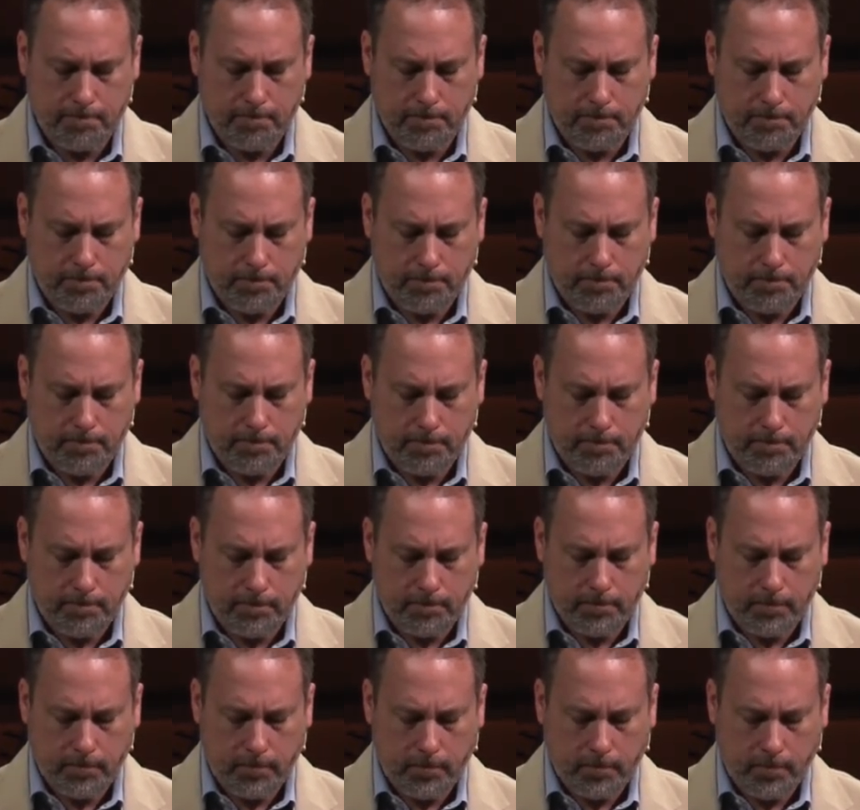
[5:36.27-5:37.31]

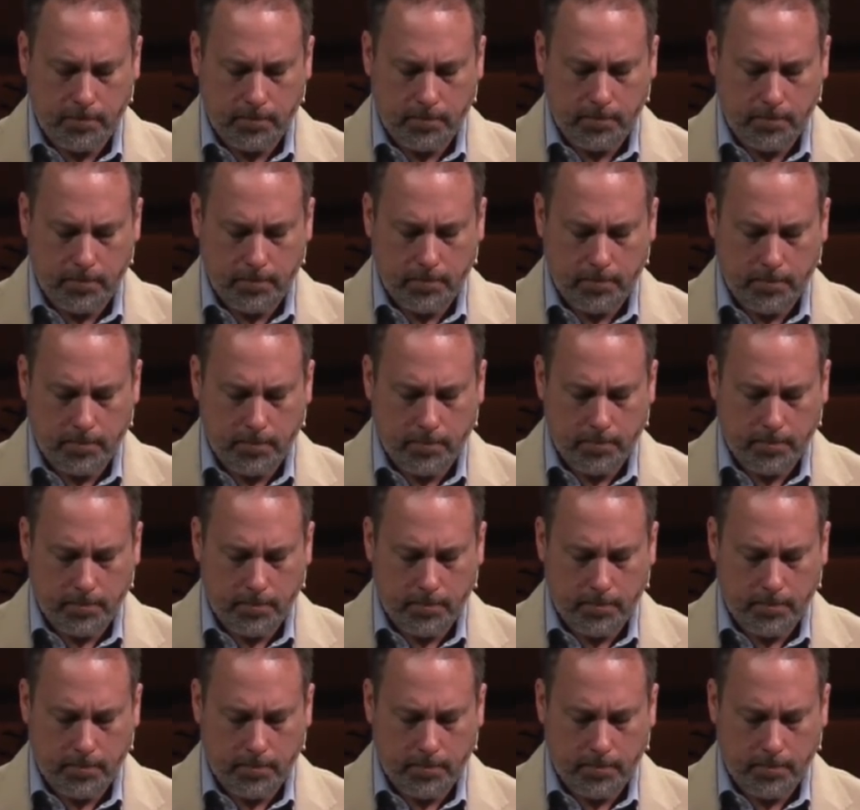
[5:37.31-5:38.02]
(silence)